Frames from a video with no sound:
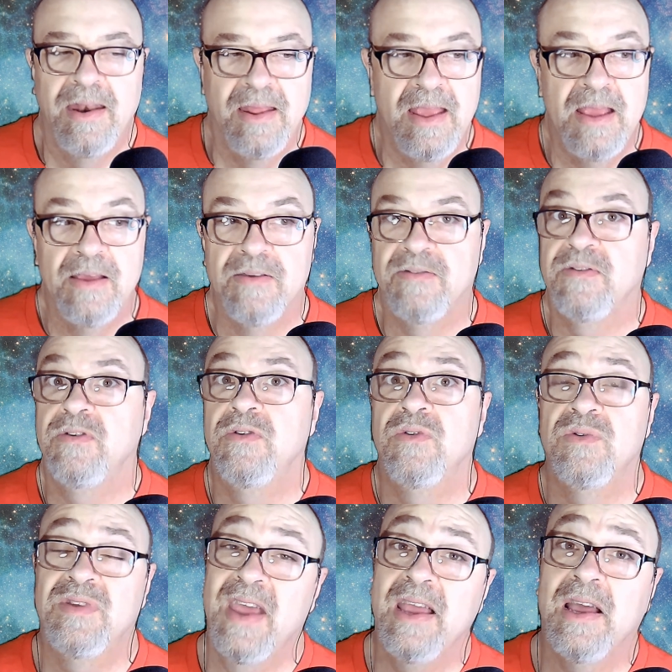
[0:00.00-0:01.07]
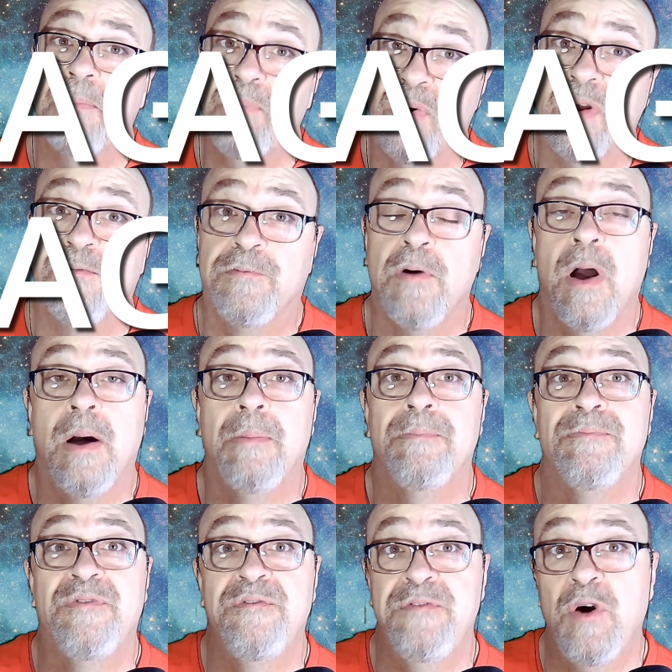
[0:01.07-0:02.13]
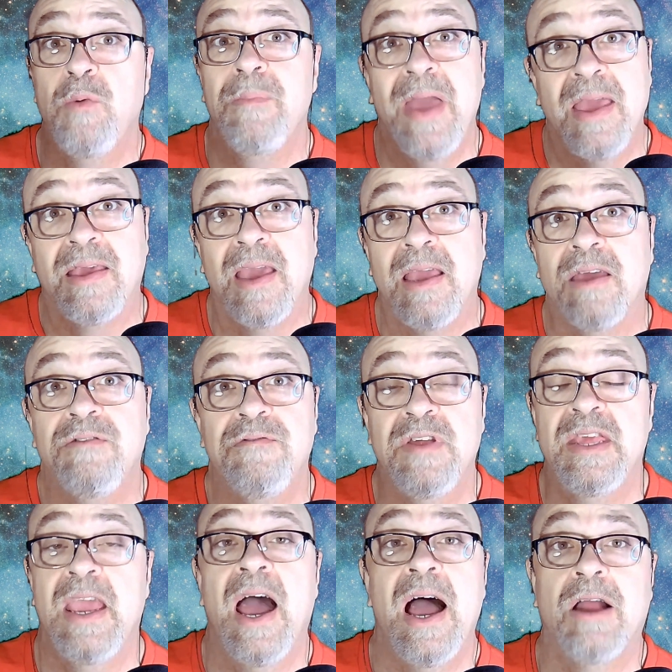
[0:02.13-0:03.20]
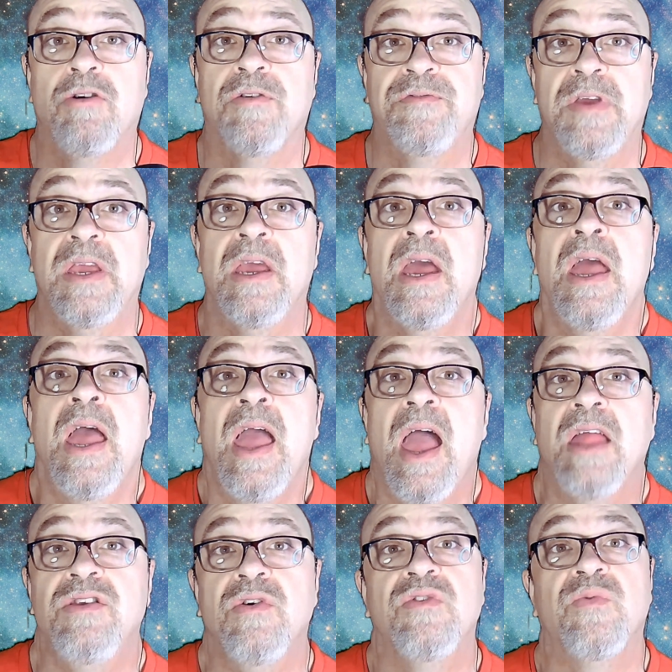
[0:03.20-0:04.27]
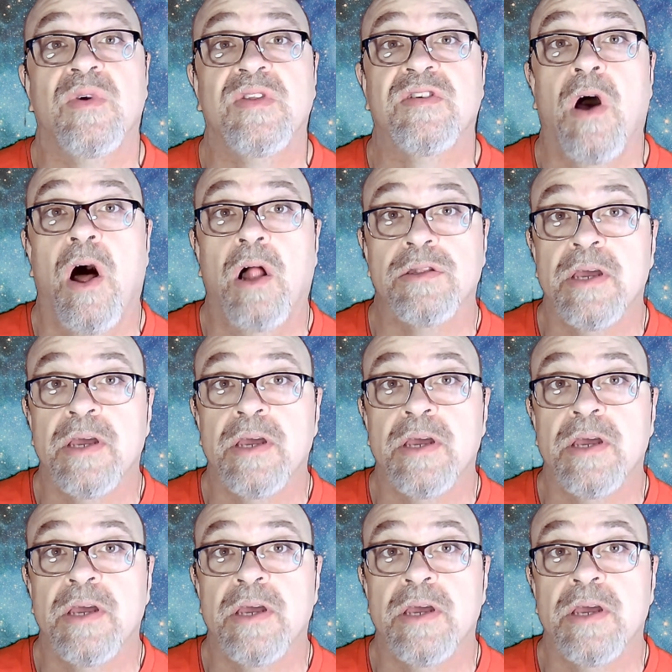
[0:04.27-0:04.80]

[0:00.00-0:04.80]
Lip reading: is to take a book from filmmaking and videography and use what's called